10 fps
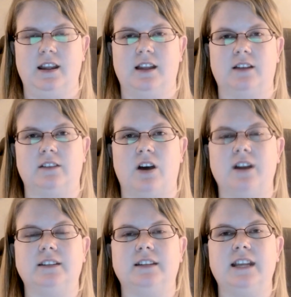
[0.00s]
Because
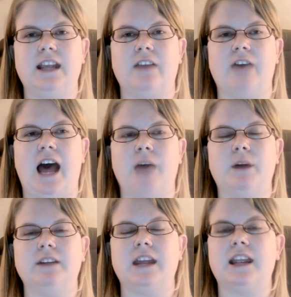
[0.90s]
honestly, if I'm
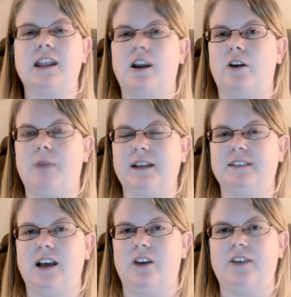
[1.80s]
not taking care of
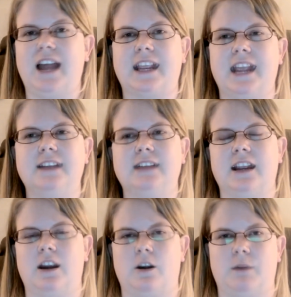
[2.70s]
myself, I can't take
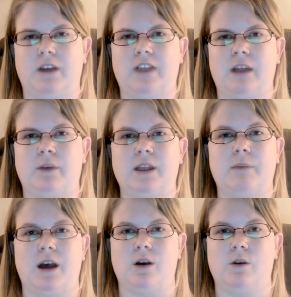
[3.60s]
care of my family and
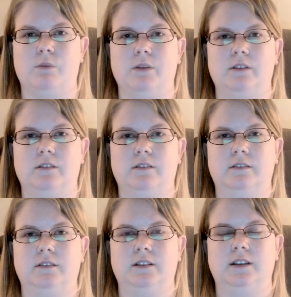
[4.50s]
my home.
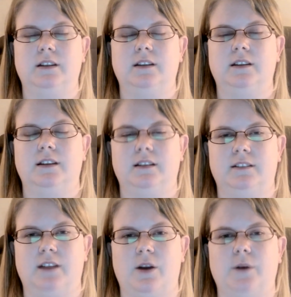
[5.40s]

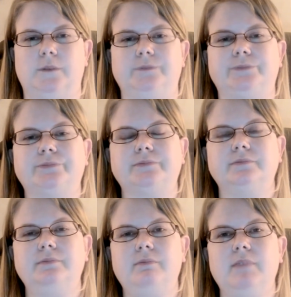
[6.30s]
So,
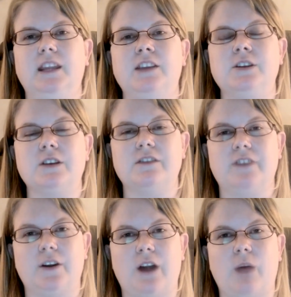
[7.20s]
you can
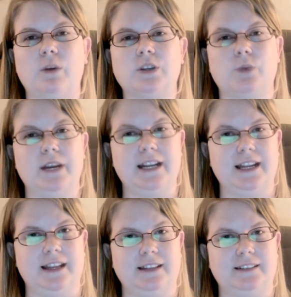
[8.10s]
figure out which one it
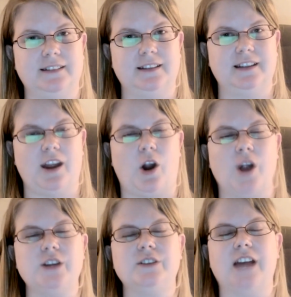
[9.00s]
is. Are
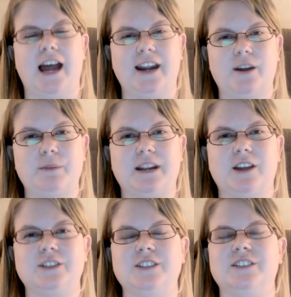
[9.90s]
you tired
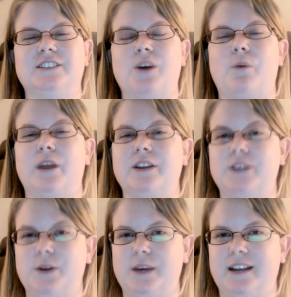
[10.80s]
because you just don't want to
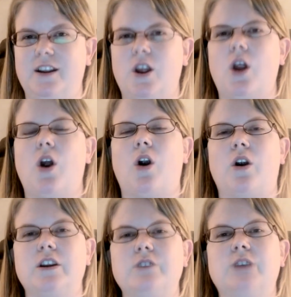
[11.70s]
do it? Or
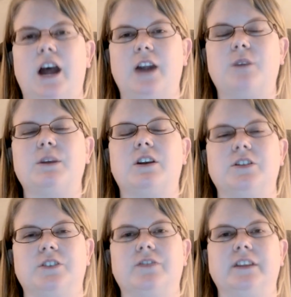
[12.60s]
are you tired
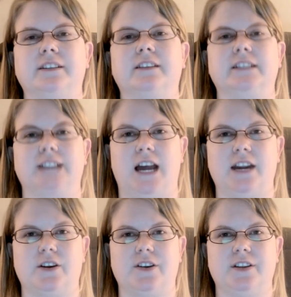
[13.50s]
because you're physically
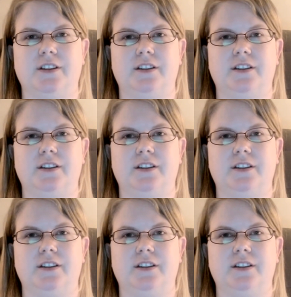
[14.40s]
tired?